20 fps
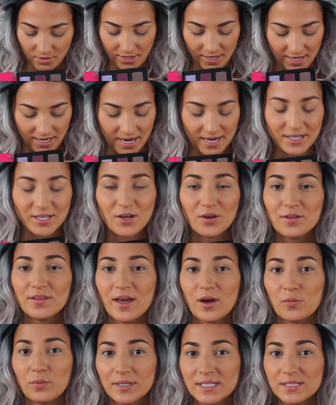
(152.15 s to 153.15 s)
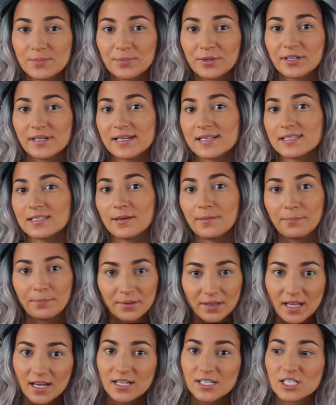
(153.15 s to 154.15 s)
Okay, I know that Whisper is a
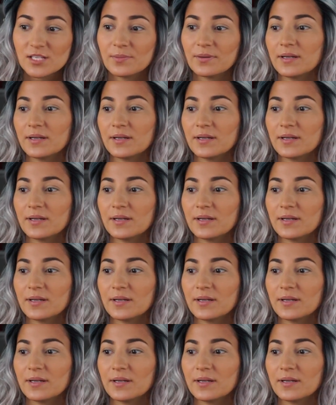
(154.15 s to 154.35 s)
blush,